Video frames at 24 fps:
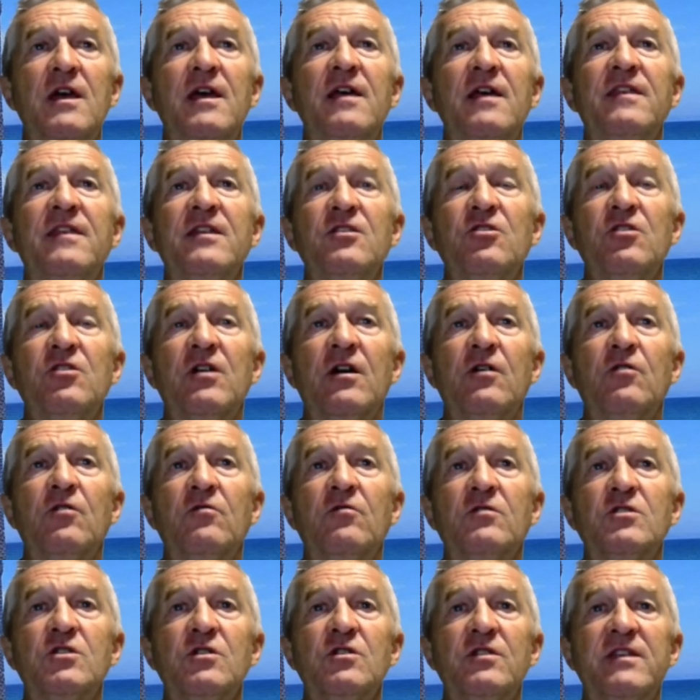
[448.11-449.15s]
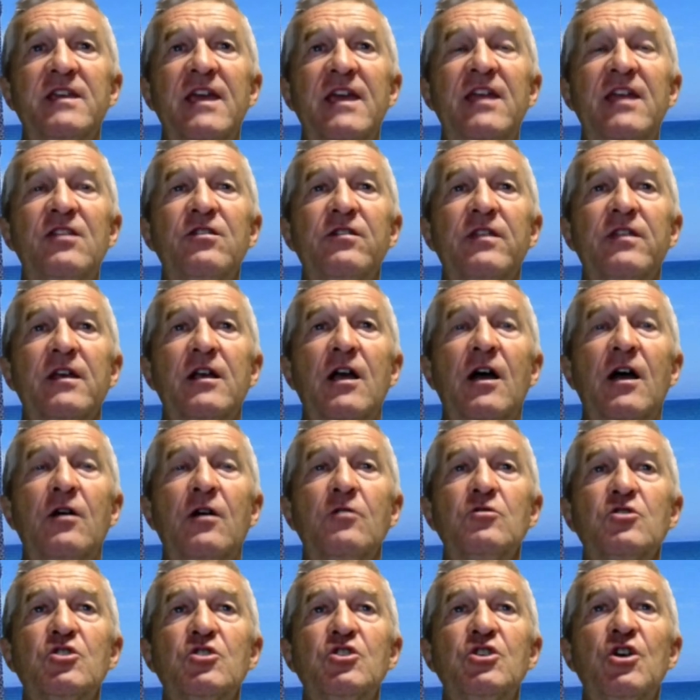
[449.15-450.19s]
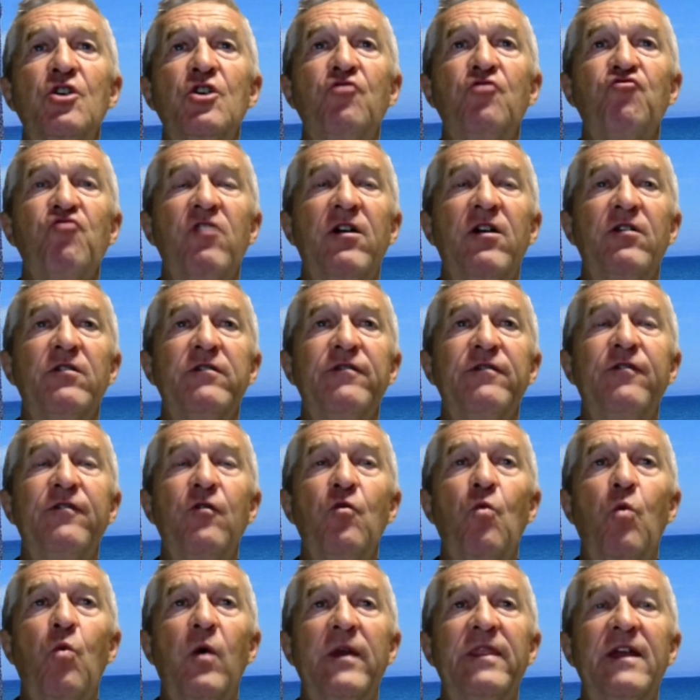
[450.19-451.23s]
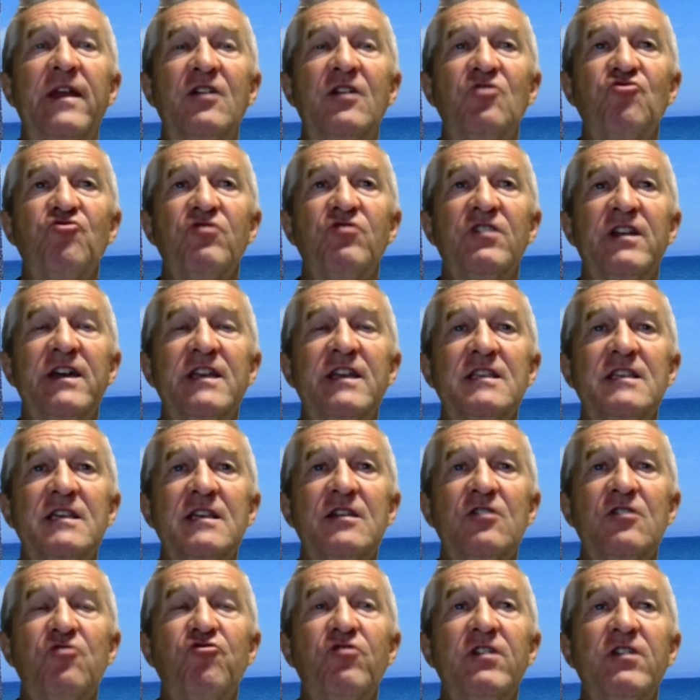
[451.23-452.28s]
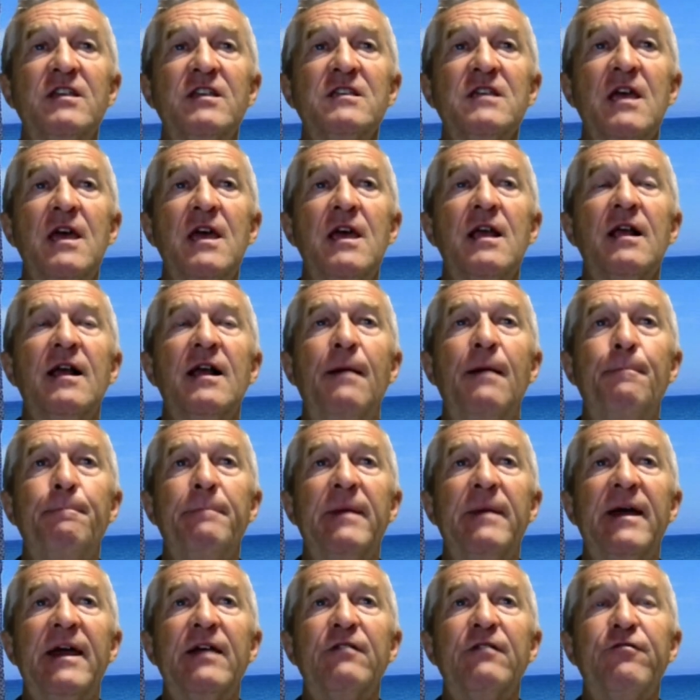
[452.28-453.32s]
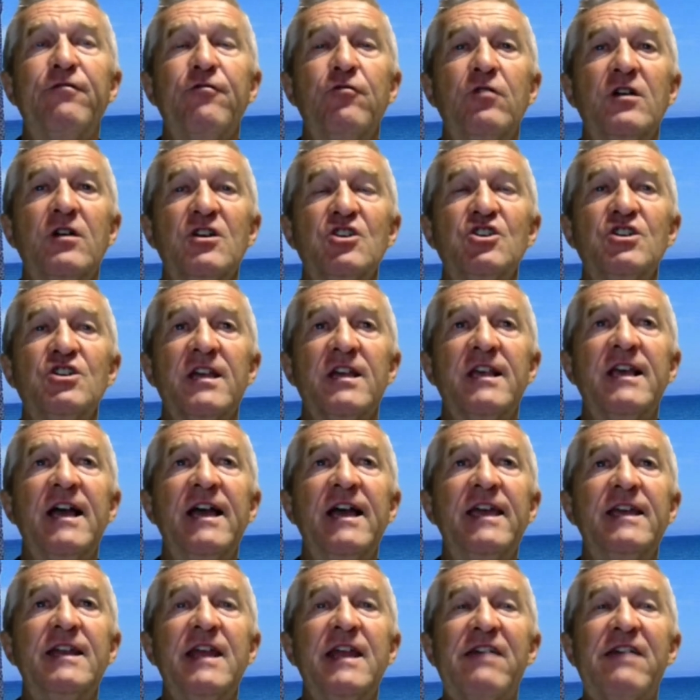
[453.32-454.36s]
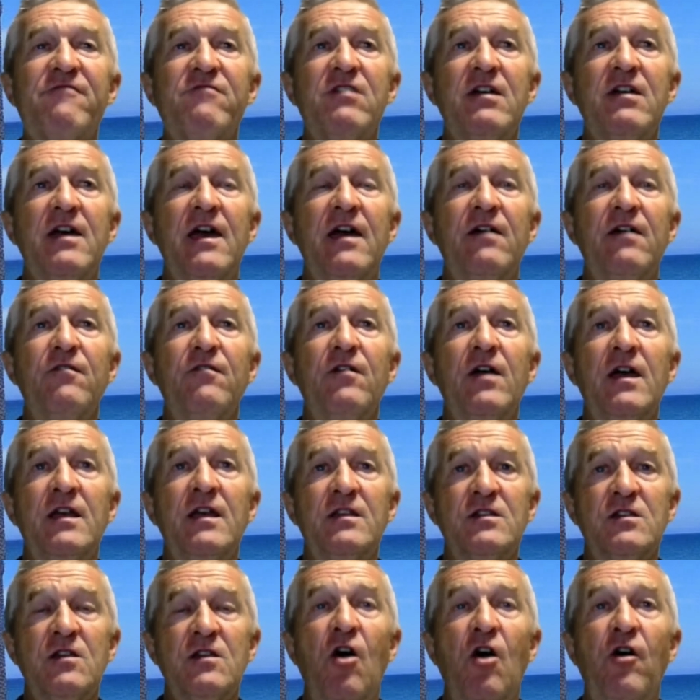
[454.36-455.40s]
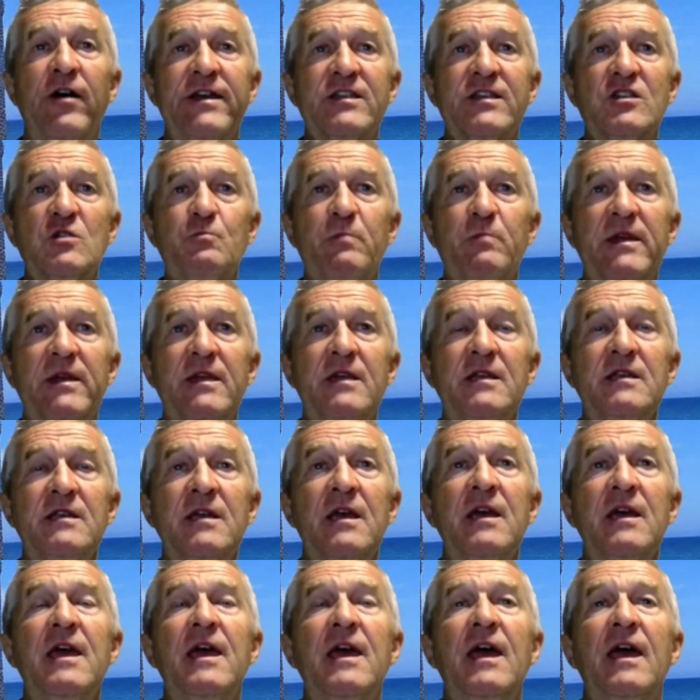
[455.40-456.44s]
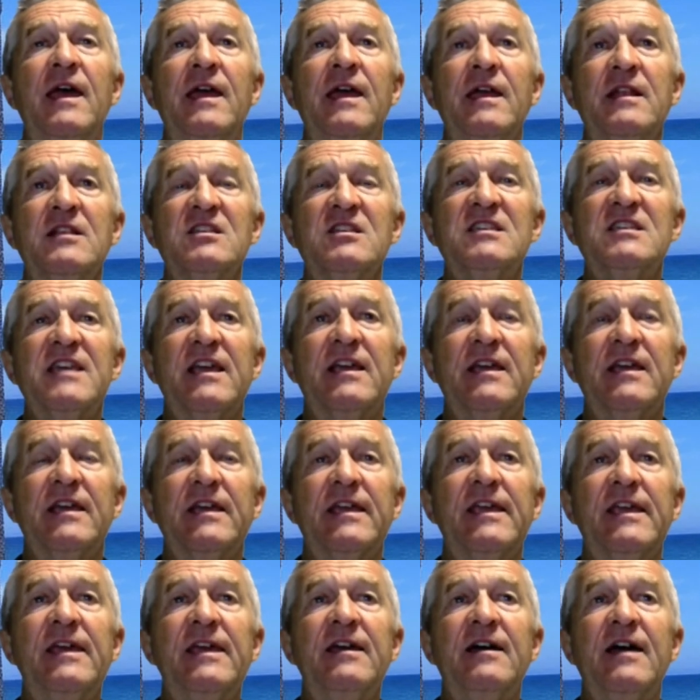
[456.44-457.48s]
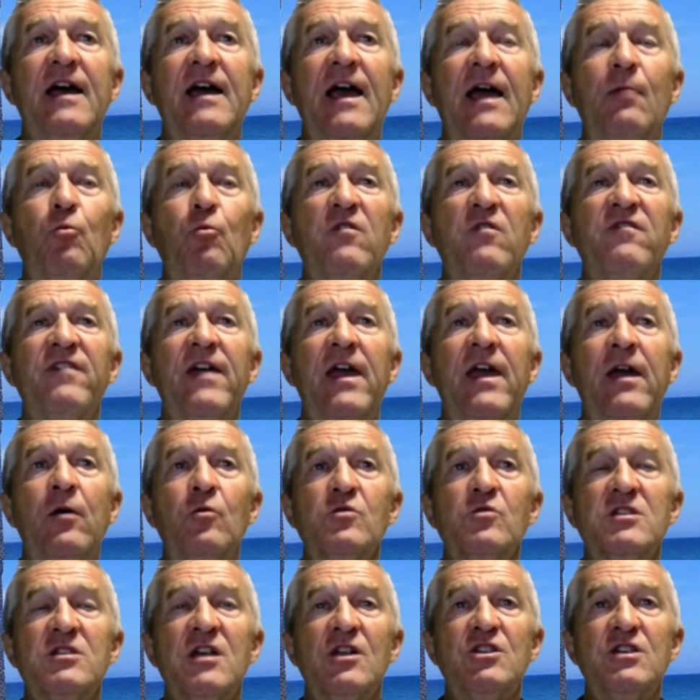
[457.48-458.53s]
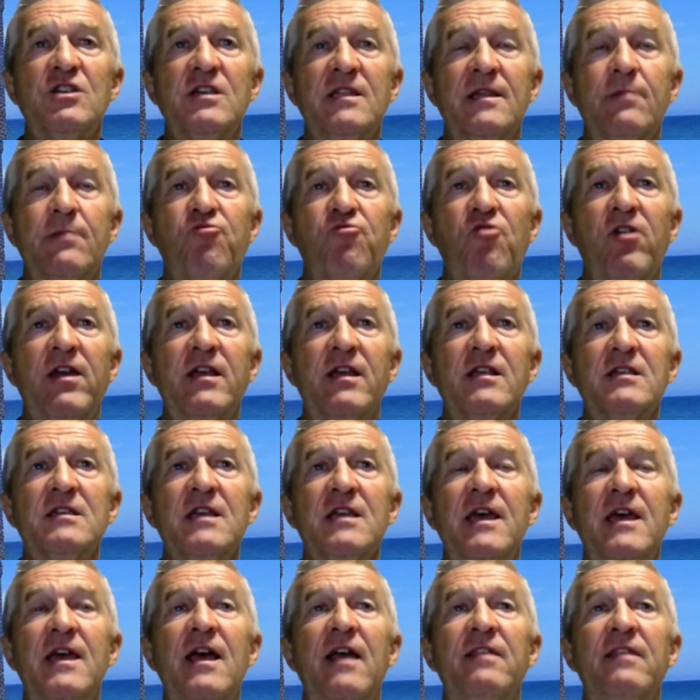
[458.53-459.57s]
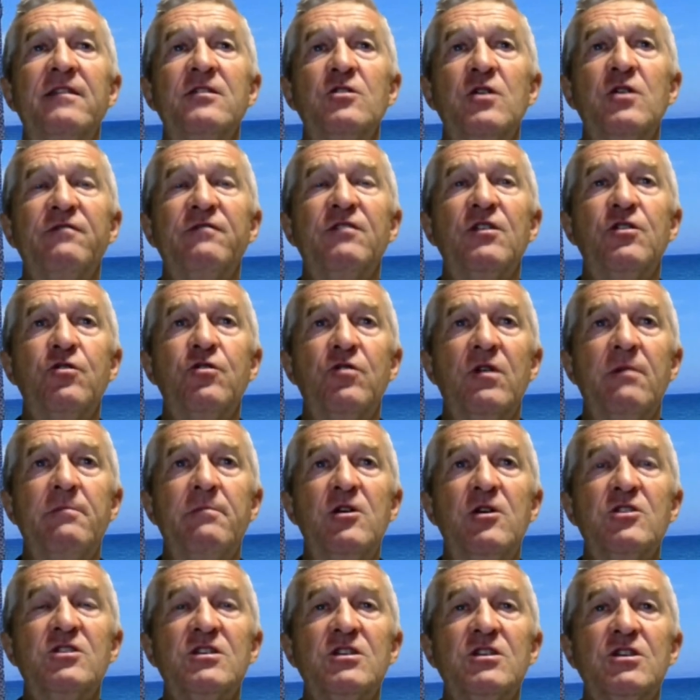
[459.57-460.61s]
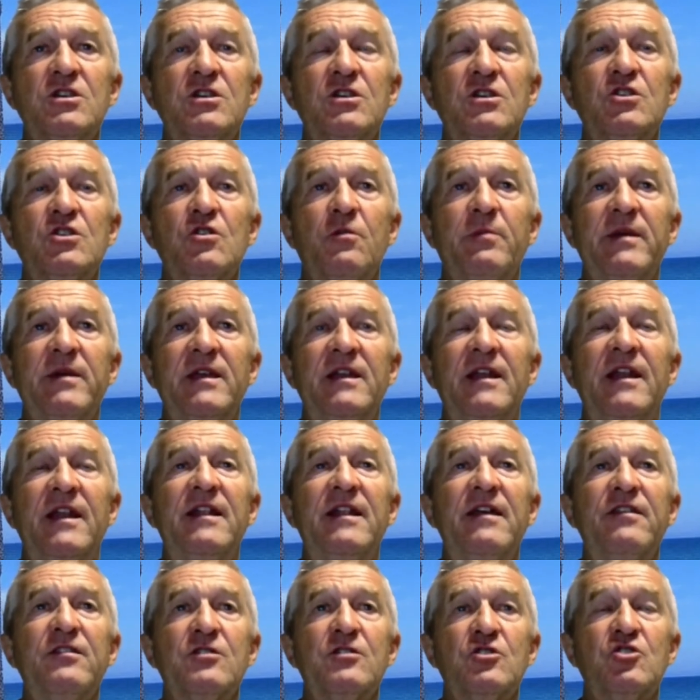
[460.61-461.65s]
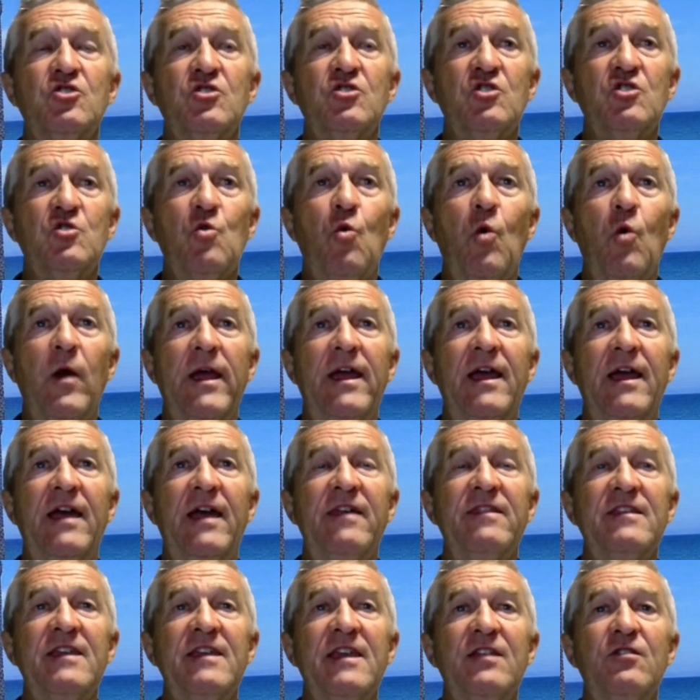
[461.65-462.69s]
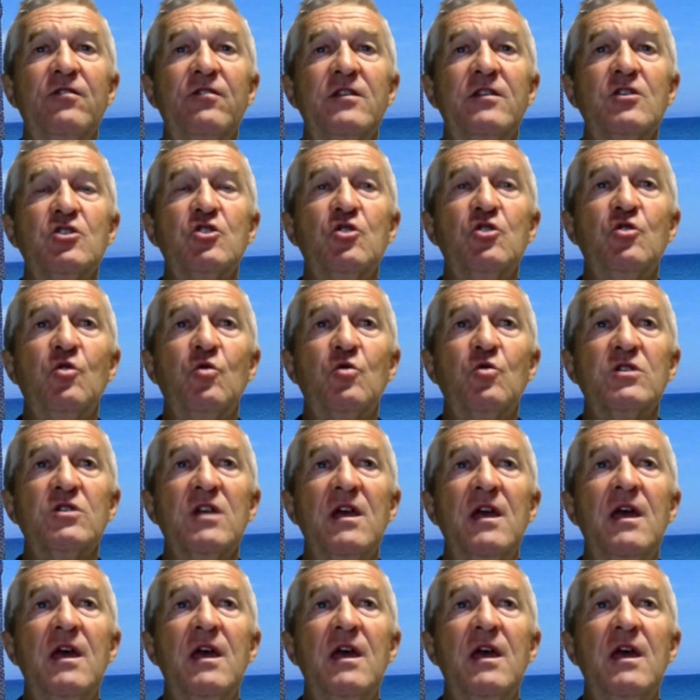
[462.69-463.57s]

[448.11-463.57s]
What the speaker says: Then you go to the end of the cones, turn around a full 180 degrees, come back through a chicane area at high speed in second gear and without touching the brakes. And then you have to do an emergency stop in another square at the end of this course.